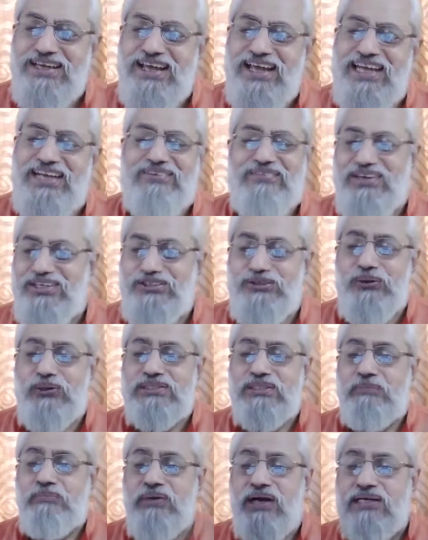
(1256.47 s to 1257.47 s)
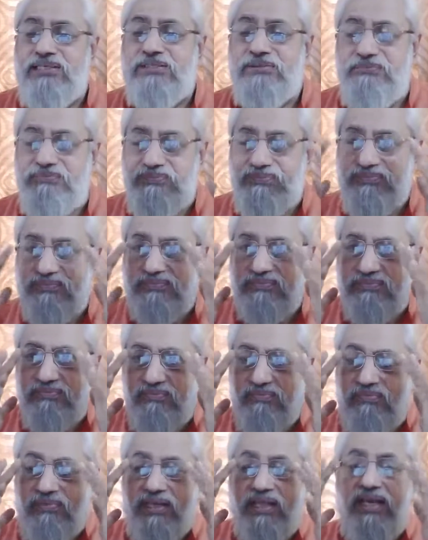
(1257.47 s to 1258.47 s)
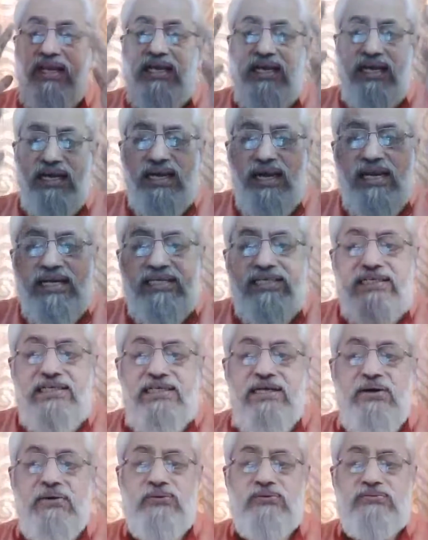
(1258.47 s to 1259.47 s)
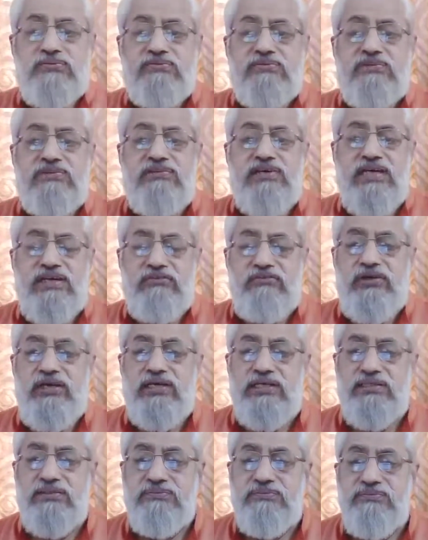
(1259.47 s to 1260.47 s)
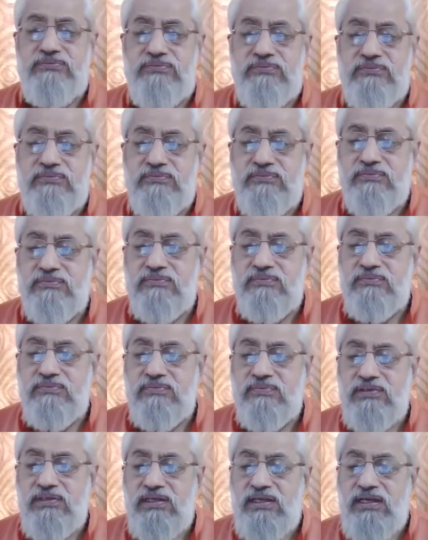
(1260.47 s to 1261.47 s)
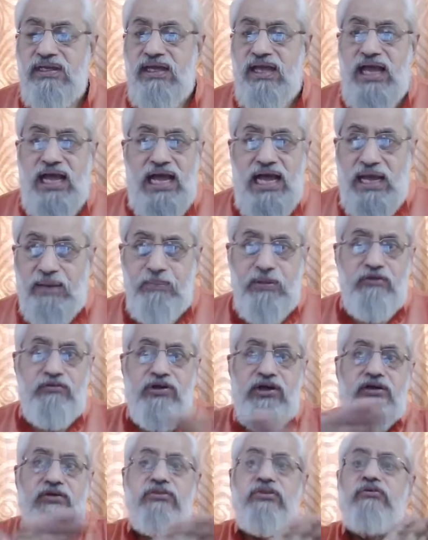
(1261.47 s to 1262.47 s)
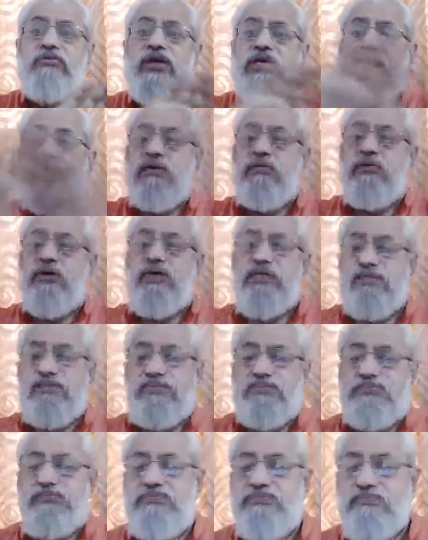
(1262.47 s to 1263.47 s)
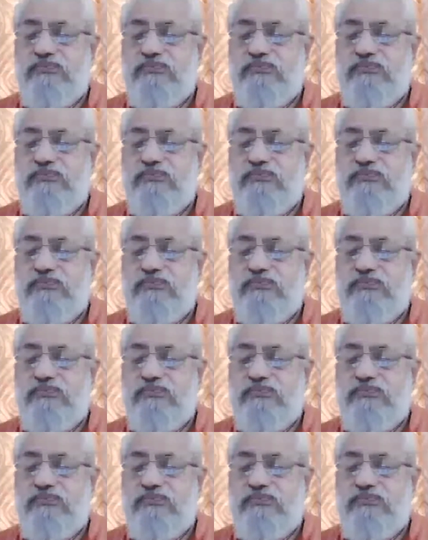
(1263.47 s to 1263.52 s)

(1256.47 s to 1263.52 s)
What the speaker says: Anyway, jokes apart. Right now, when you are awake, I'm aware of the waking world.